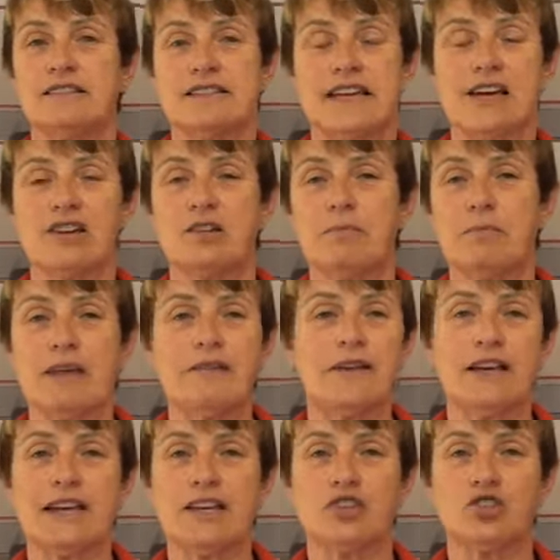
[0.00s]
Down at
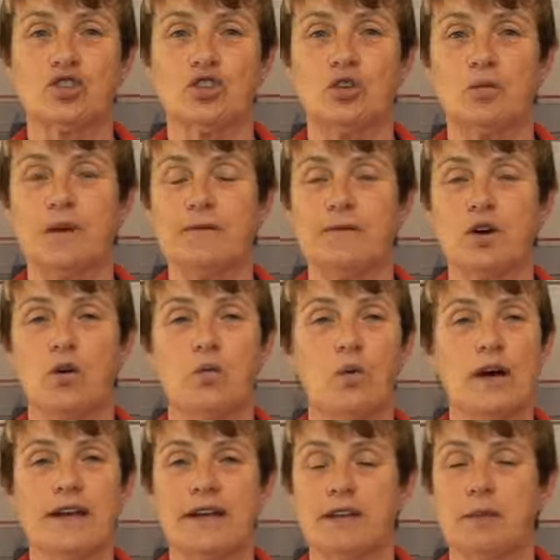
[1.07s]
Mayfair Lakeshore, we've got
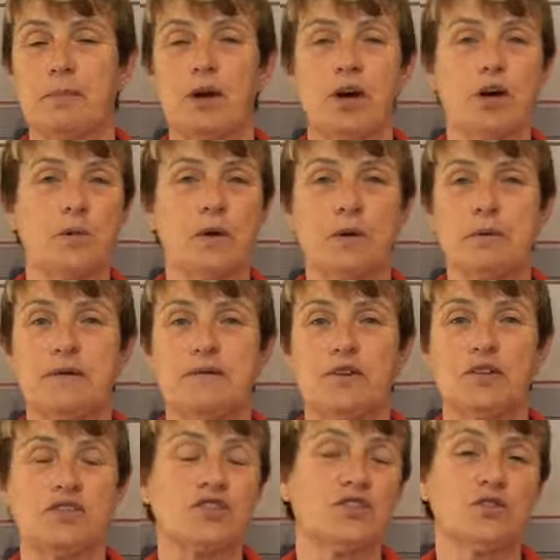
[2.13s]
one. At the Parkway, we've
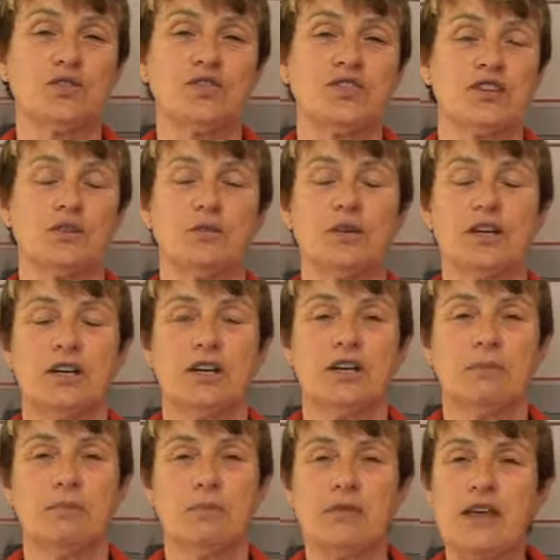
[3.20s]
got two. So
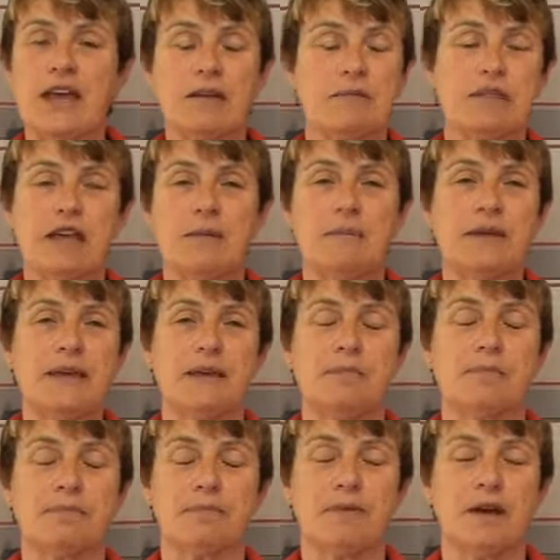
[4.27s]
they're
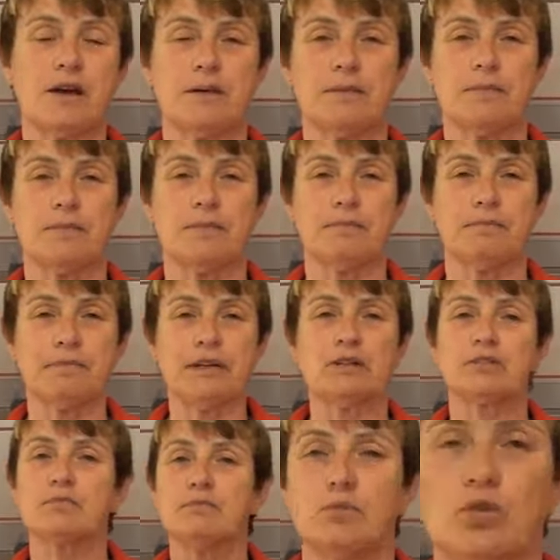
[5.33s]
being
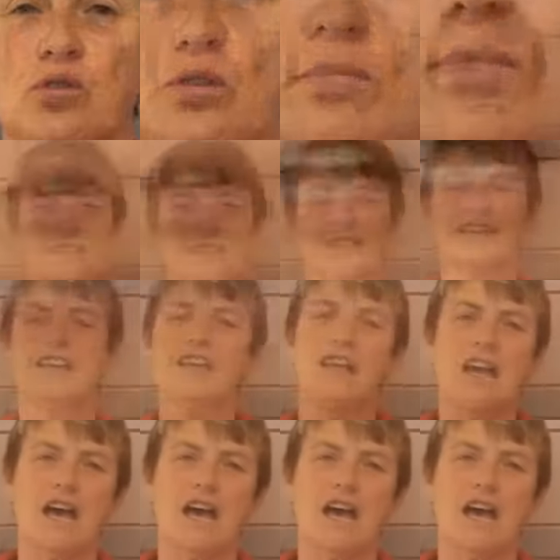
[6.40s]
built more and more now.